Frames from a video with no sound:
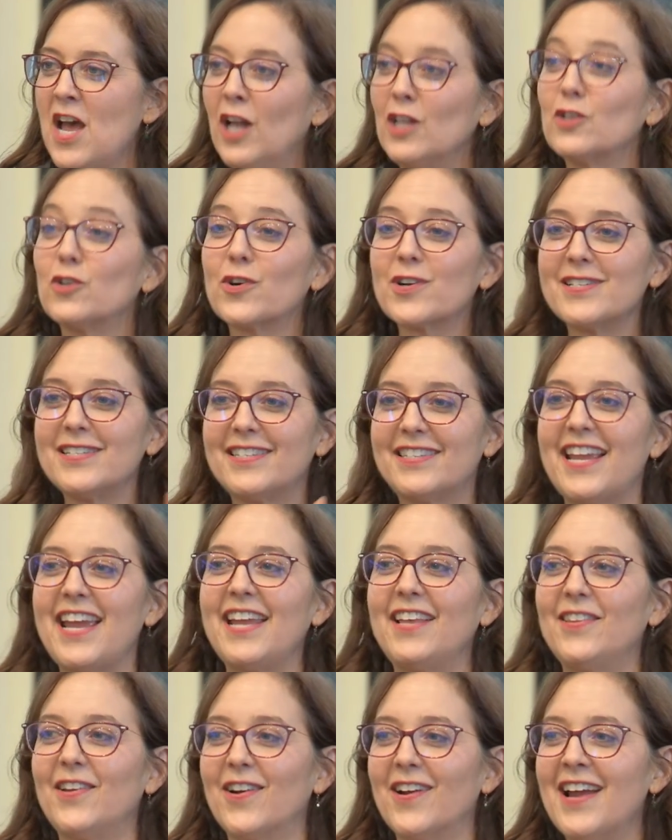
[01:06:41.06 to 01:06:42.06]
Lord and
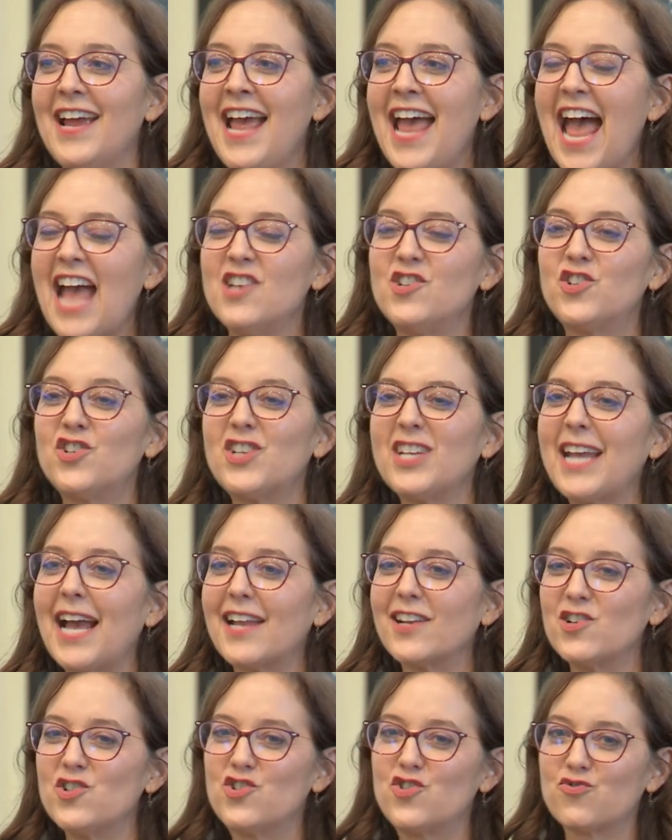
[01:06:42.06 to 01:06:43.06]
Taylor. And she
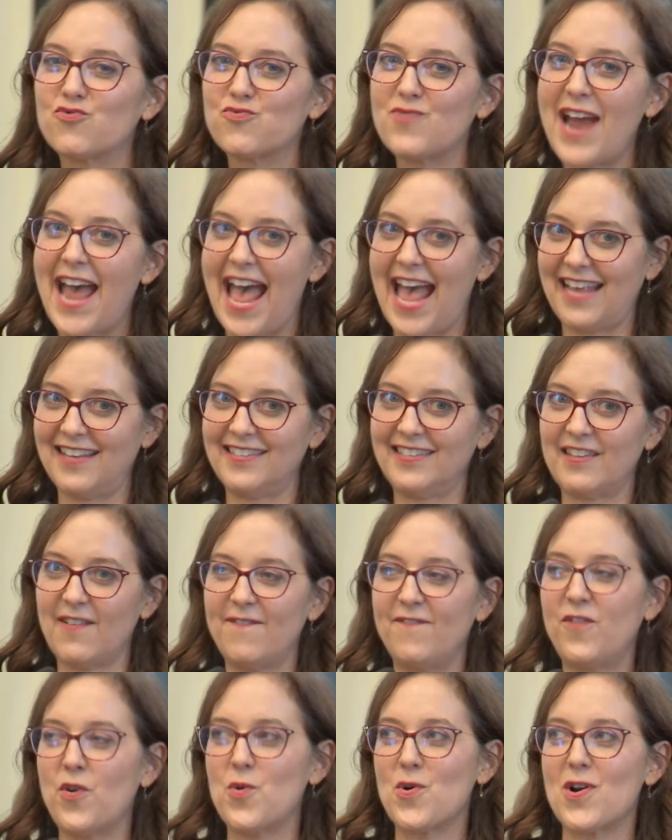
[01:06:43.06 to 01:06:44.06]
got a dress
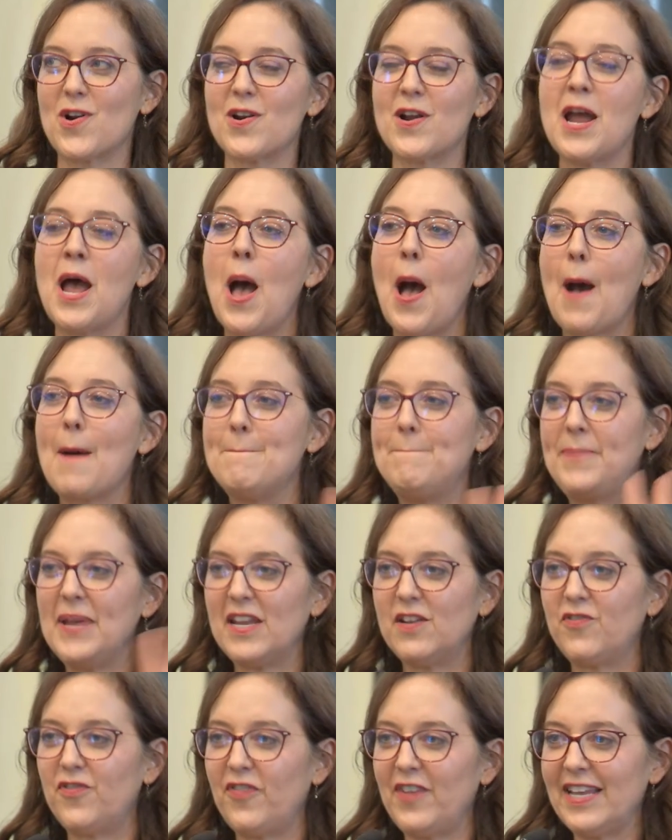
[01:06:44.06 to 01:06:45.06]
for a
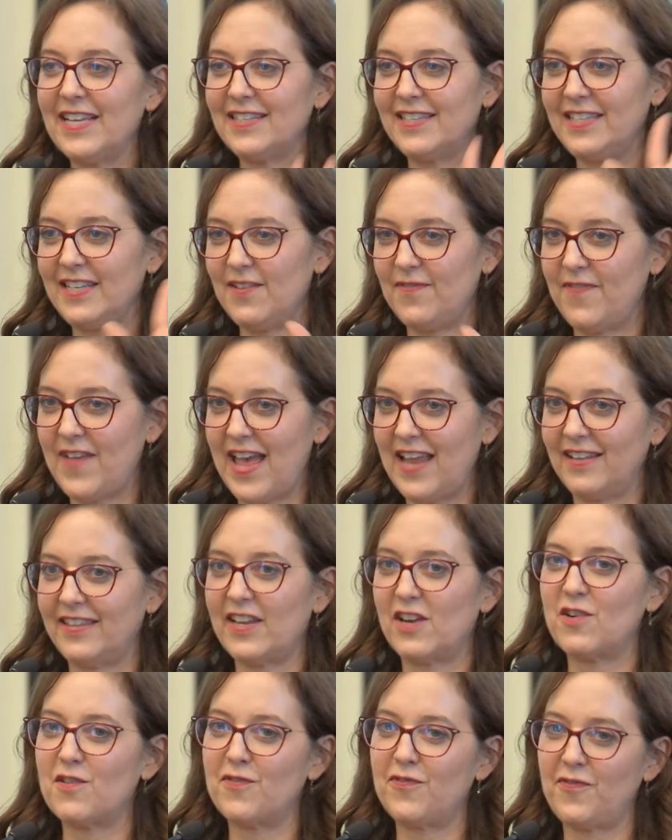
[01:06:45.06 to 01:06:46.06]
big fancy event
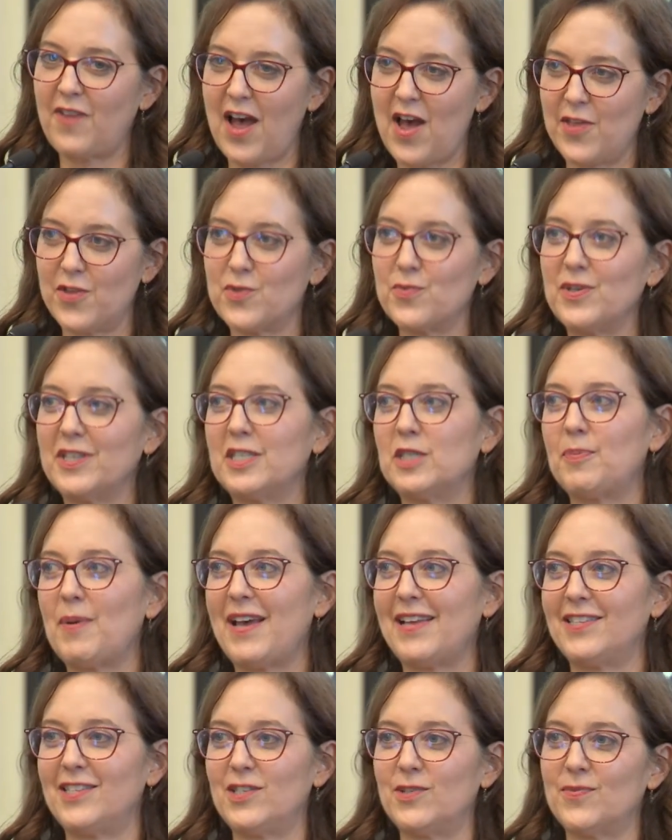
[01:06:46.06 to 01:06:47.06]
that her father was
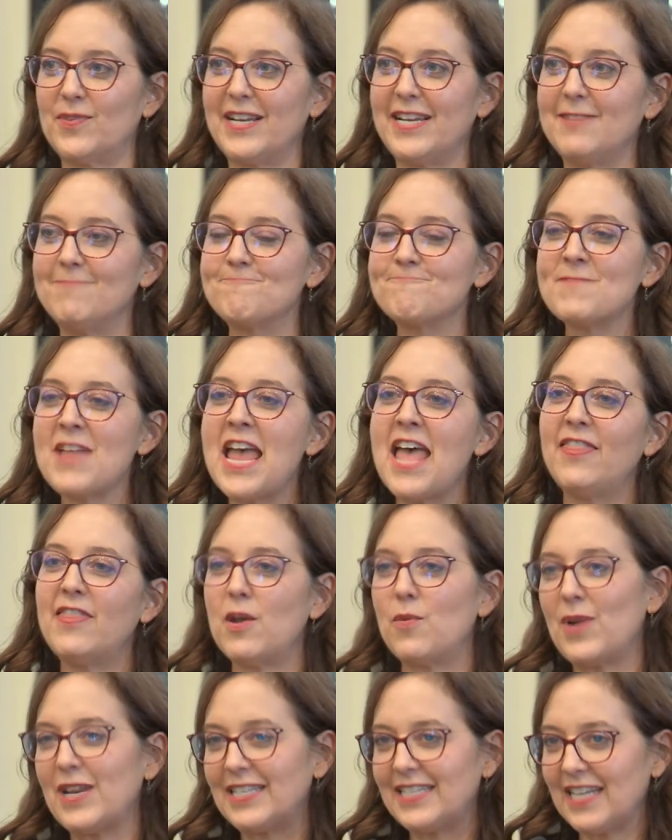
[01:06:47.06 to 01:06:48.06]
sponsoring. And
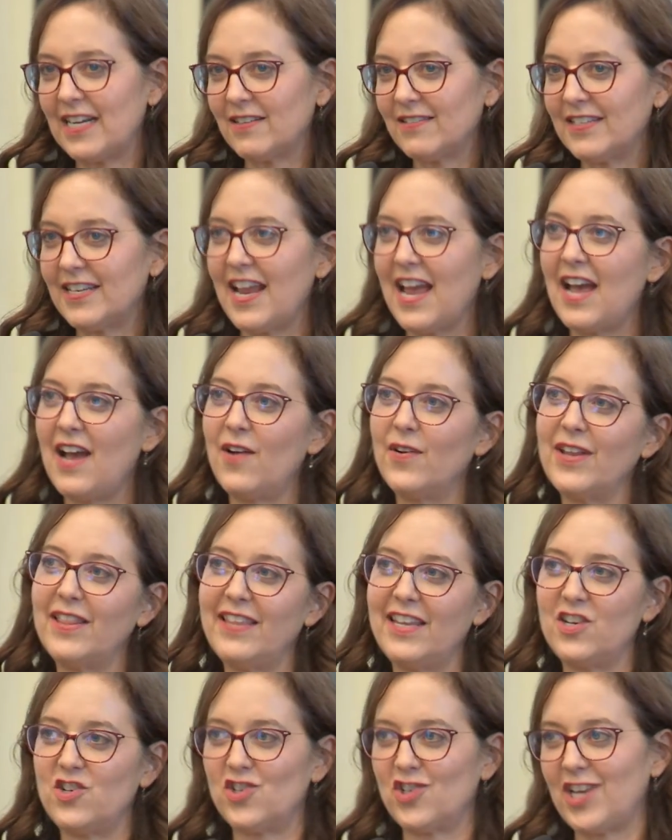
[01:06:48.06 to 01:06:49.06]
they went downtown and
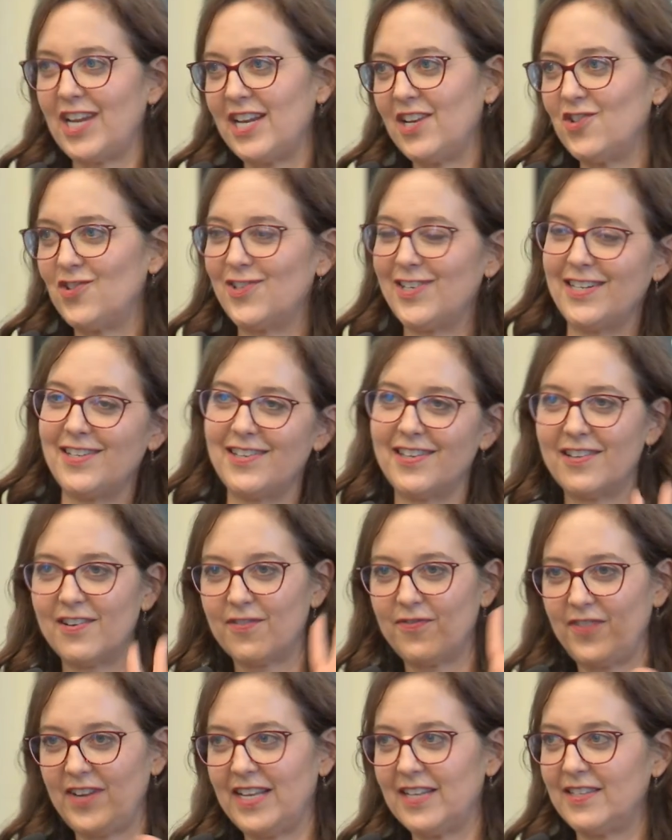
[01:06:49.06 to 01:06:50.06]
they changed into
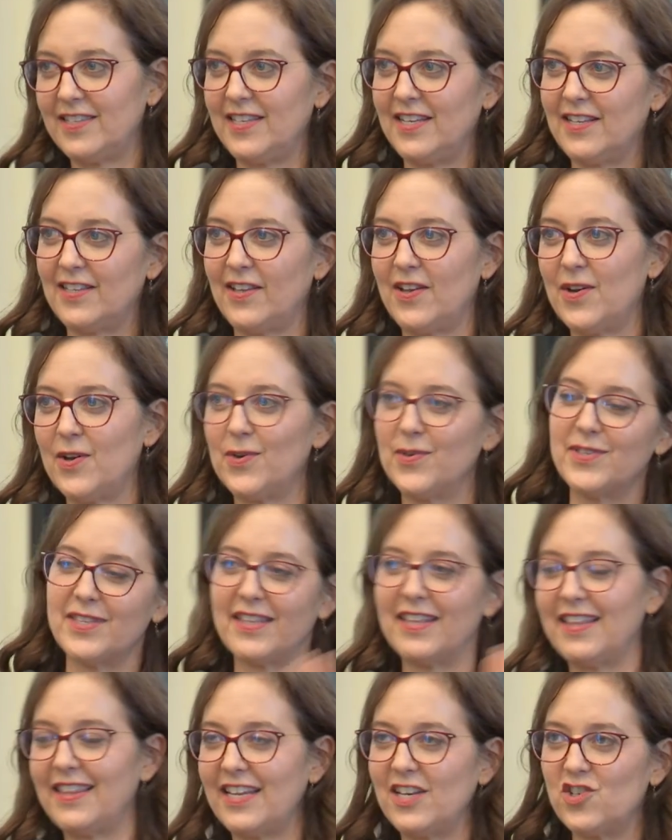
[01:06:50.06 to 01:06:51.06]
their fancy clothes
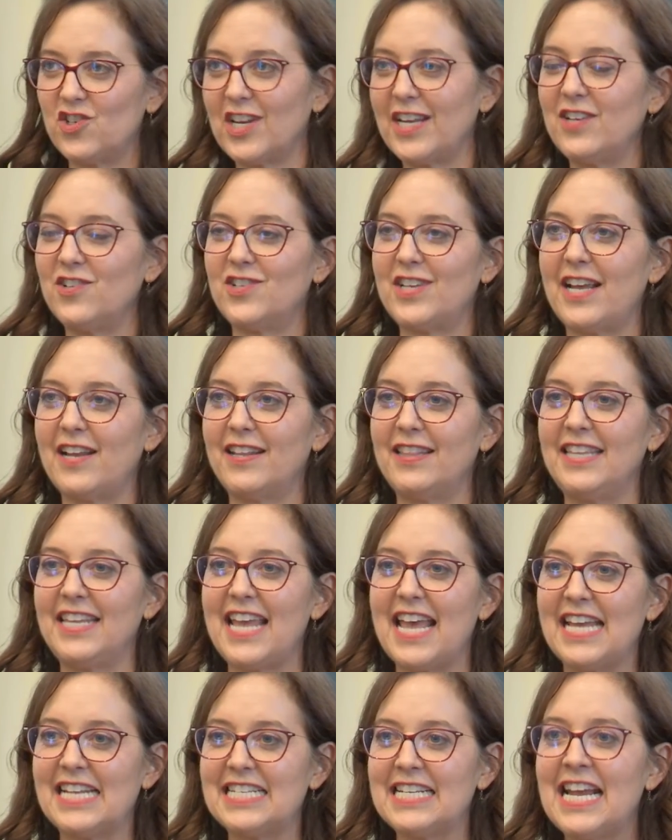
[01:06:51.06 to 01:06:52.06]
and then they changed out at the
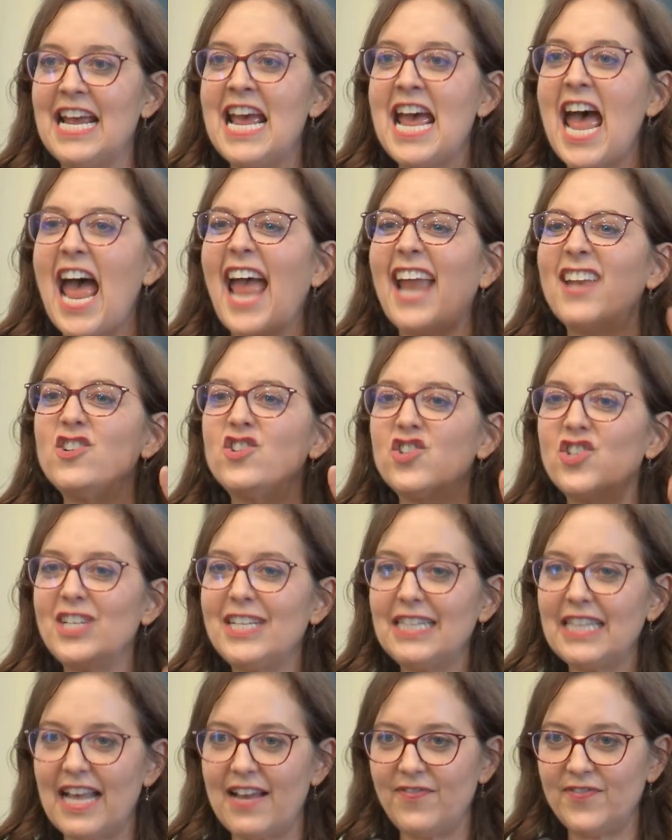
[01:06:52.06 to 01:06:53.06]
end. And
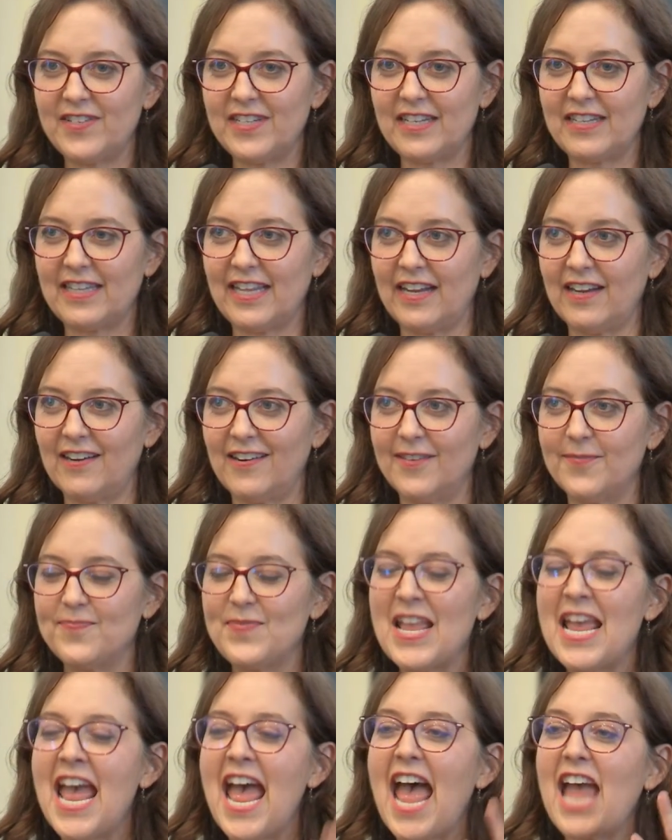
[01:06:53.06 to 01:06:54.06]
she left it there.
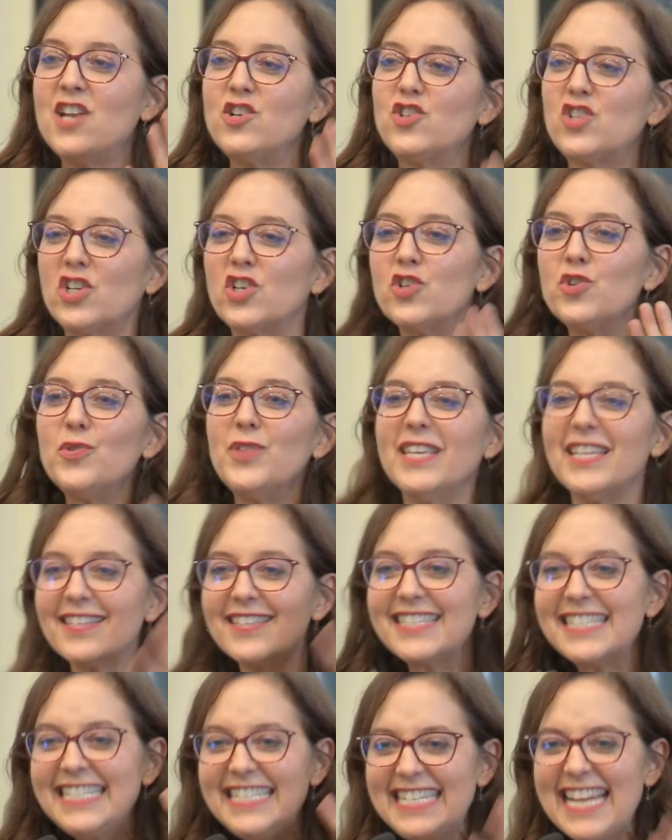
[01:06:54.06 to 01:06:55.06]
And to
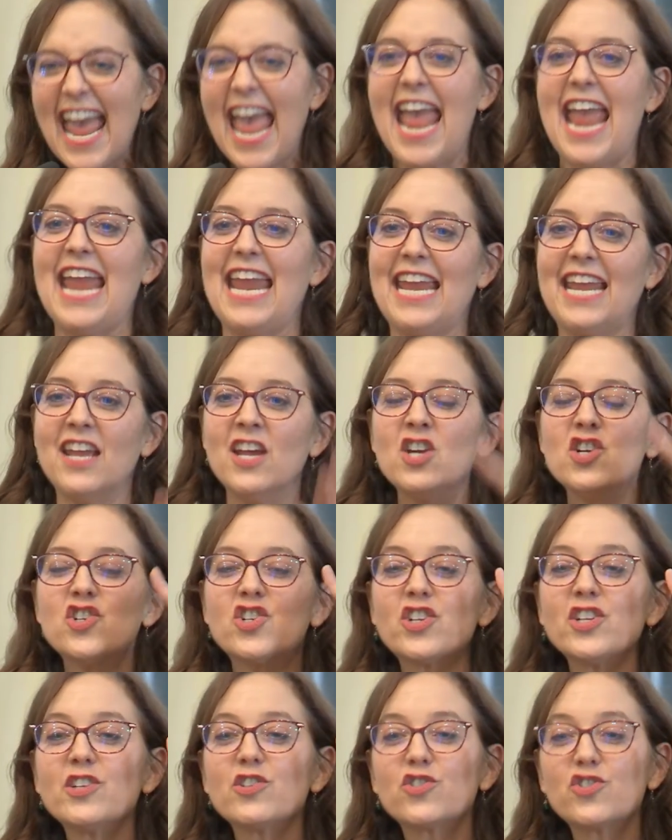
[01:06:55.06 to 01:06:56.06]
this day,
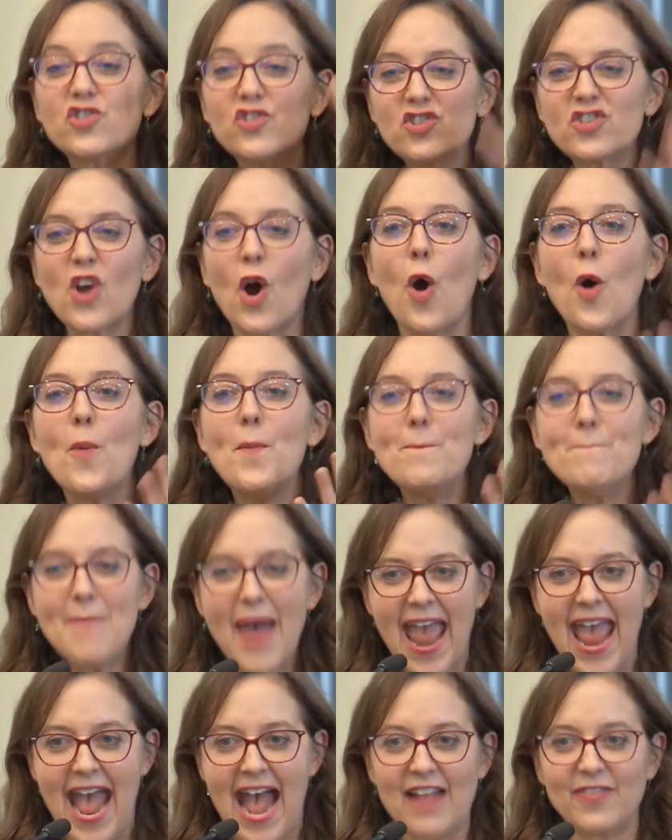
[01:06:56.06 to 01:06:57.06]
she is so
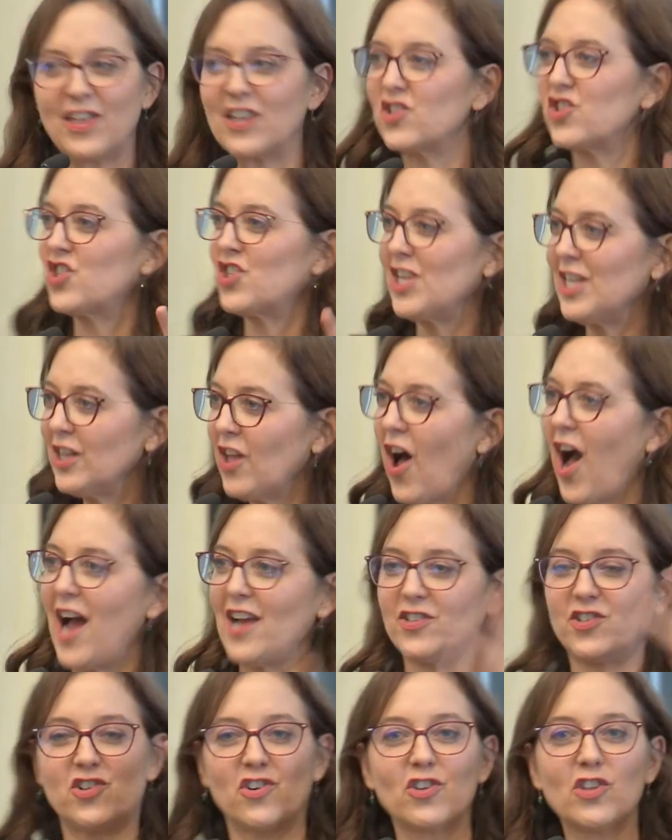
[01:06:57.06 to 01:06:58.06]
mad that she
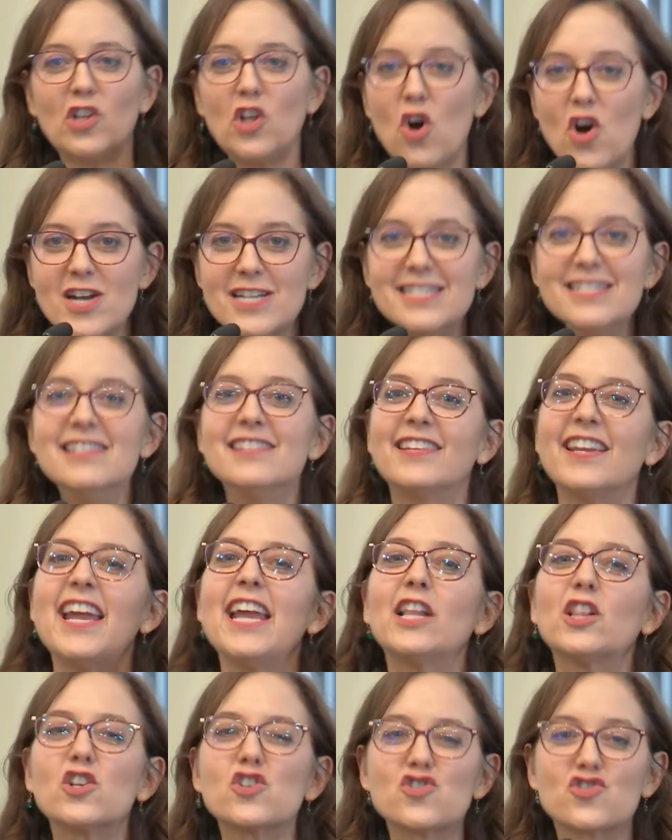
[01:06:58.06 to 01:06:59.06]
lost her Lord and
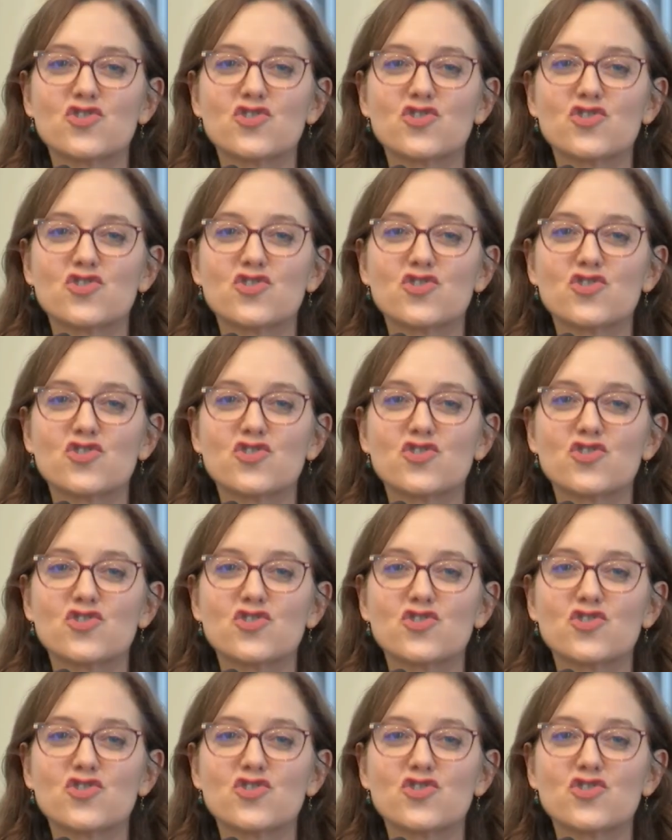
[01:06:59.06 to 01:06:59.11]
Taylor